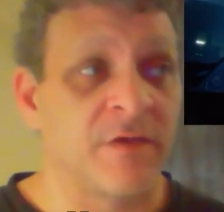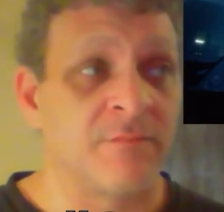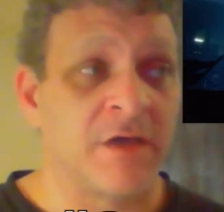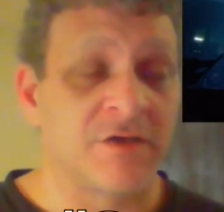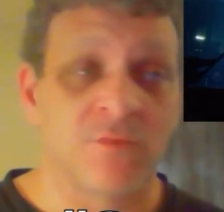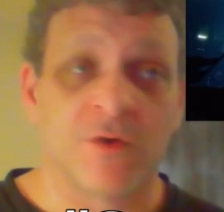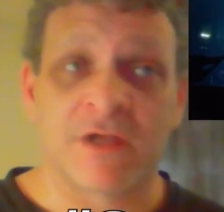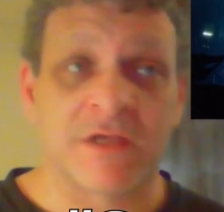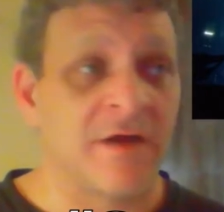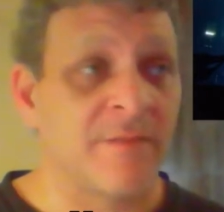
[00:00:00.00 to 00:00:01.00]
It makes you want
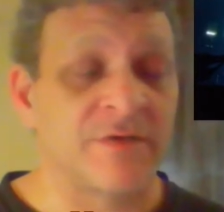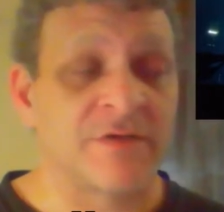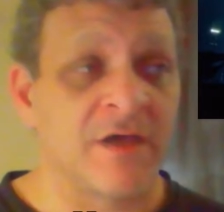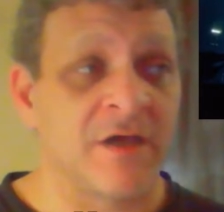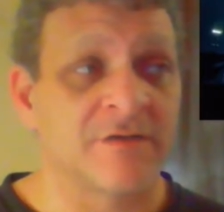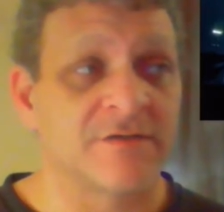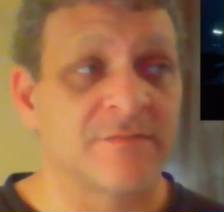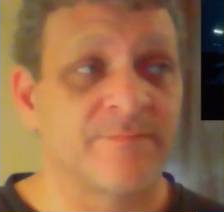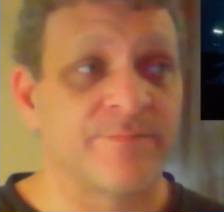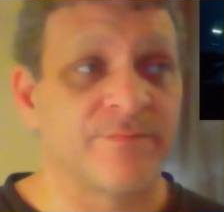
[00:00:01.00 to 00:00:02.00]
to get up and dance.
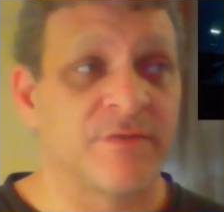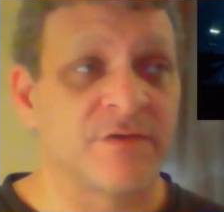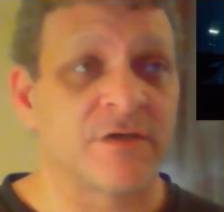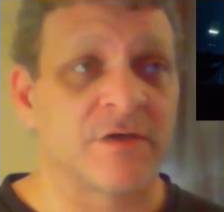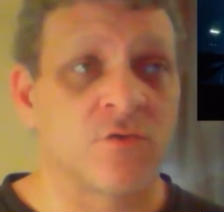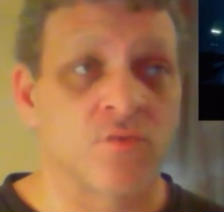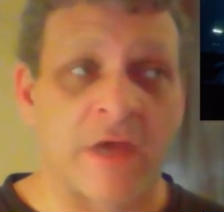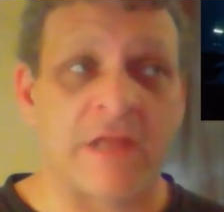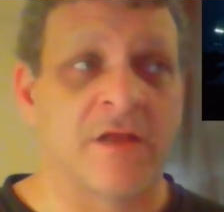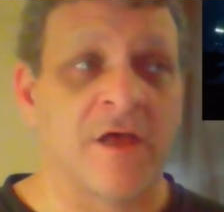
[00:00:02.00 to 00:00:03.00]
It's a
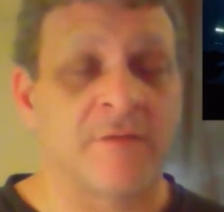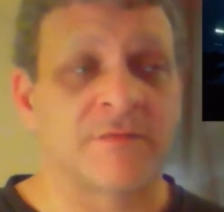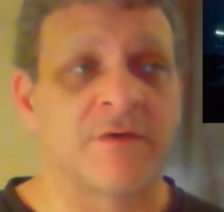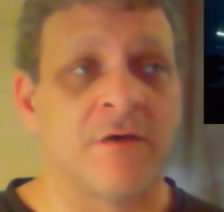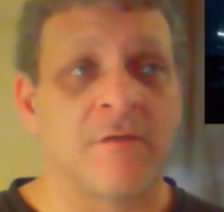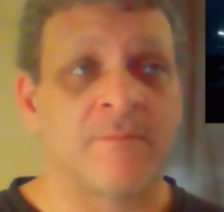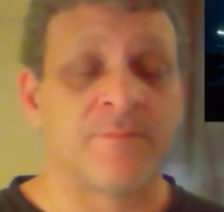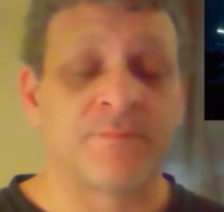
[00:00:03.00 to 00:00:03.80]
great live song.